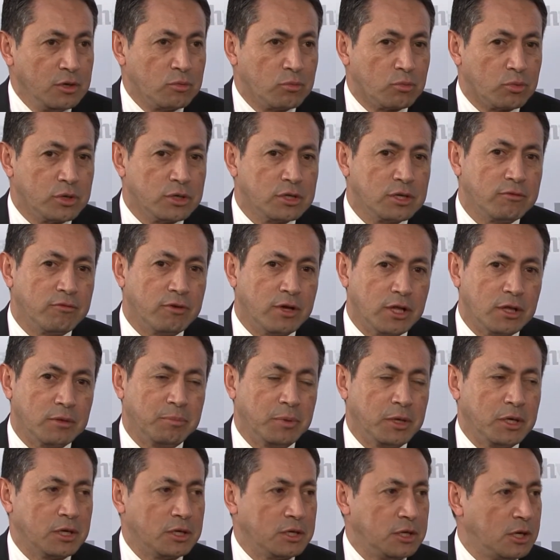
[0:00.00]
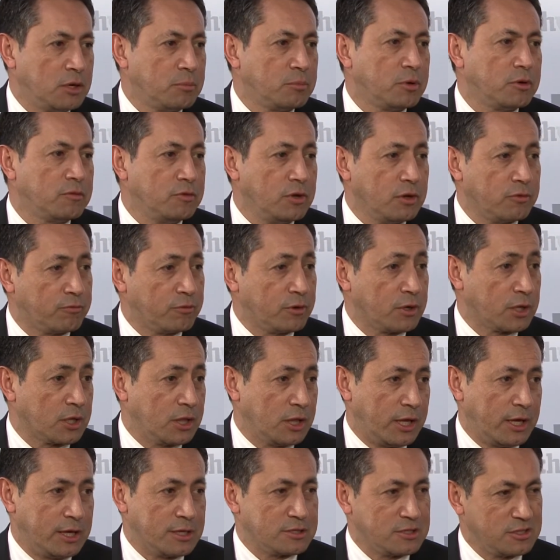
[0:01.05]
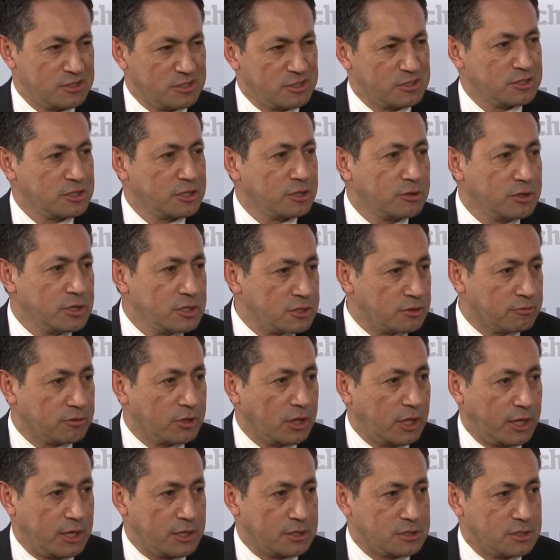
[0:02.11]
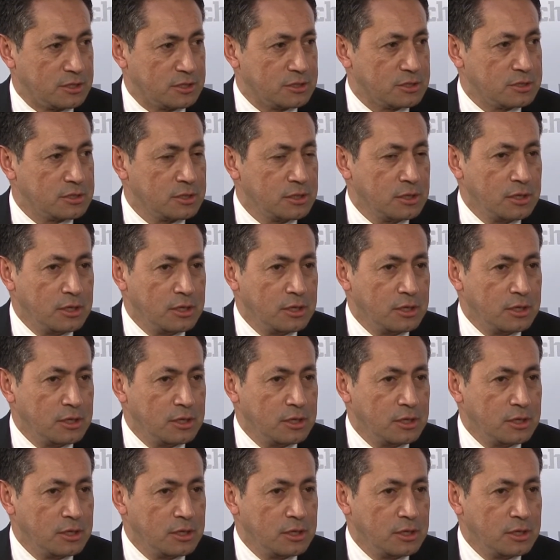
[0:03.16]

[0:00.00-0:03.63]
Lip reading: we're developing a number of different classes, a series of classes